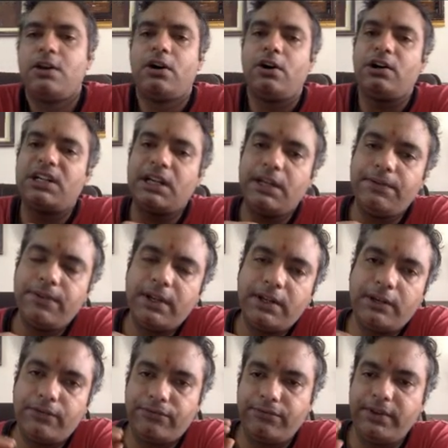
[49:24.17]
or even
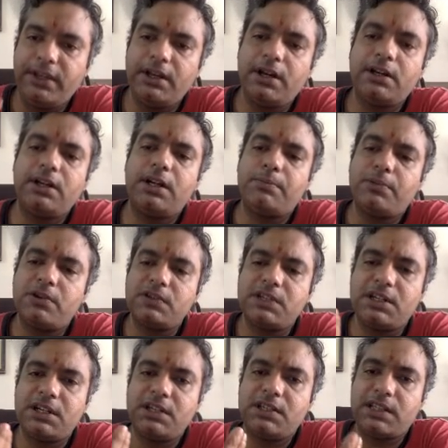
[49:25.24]
if we are
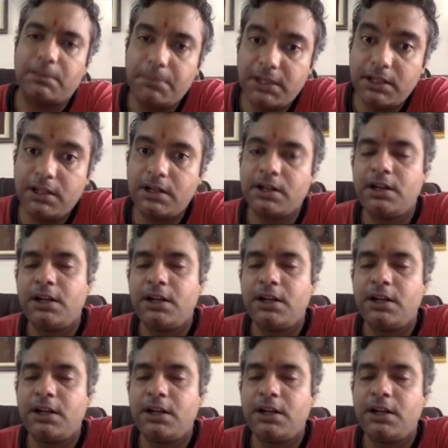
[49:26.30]
depositing some other